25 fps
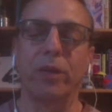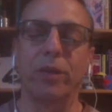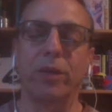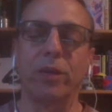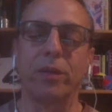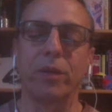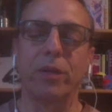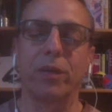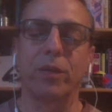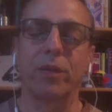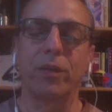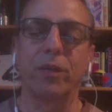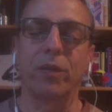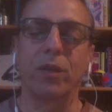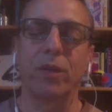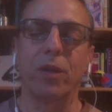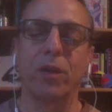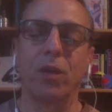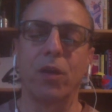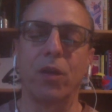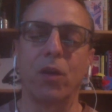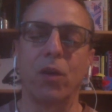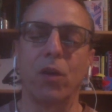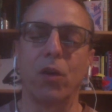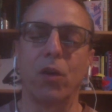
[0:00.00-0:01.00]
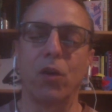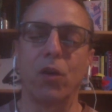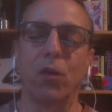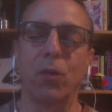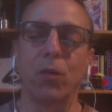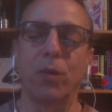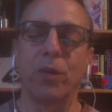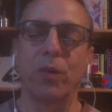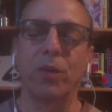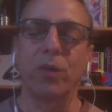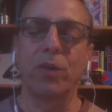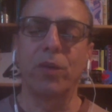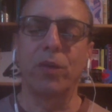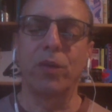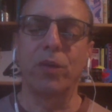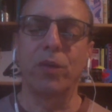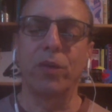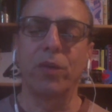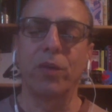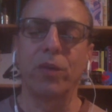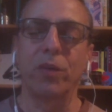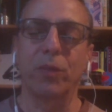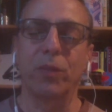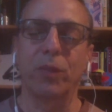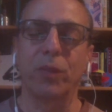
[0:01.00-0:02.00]
just open to your
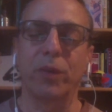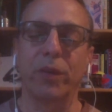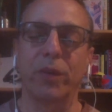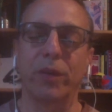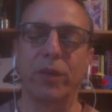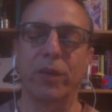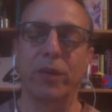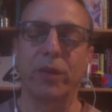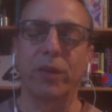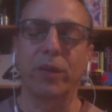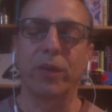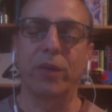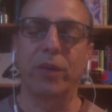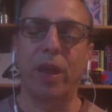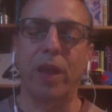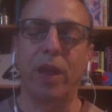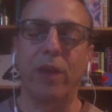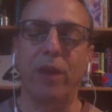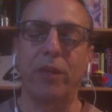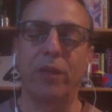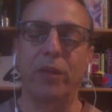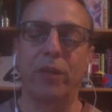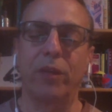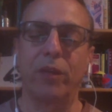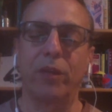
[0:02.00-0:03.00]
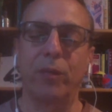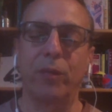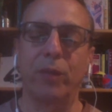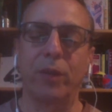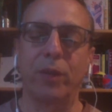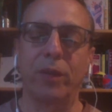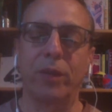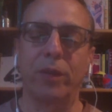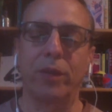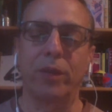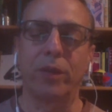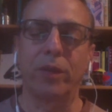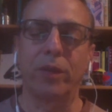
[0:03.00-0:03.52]
experience as it's been.